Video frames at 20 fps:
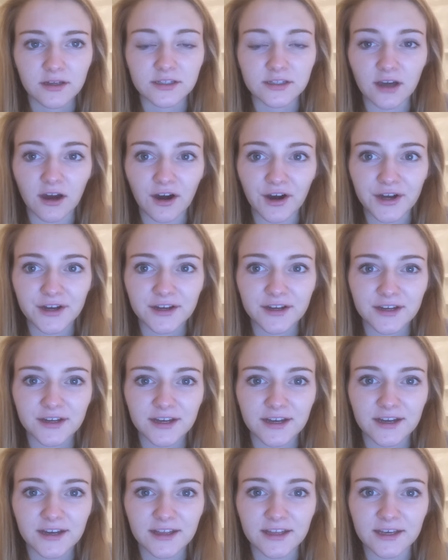dark,
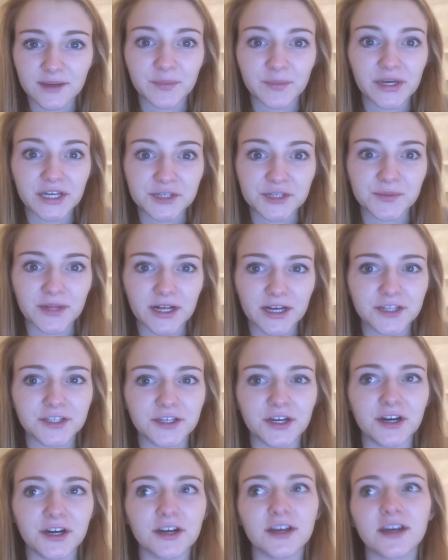like pitch black
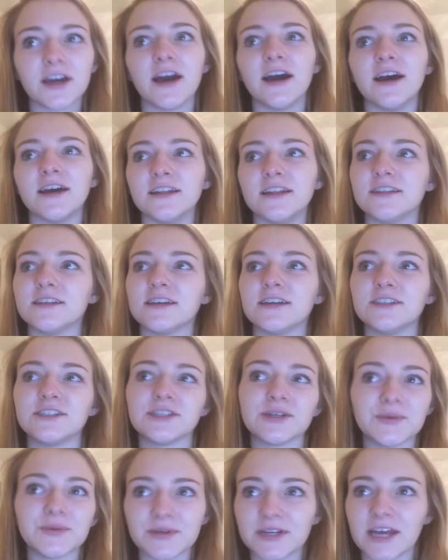dark, and I don't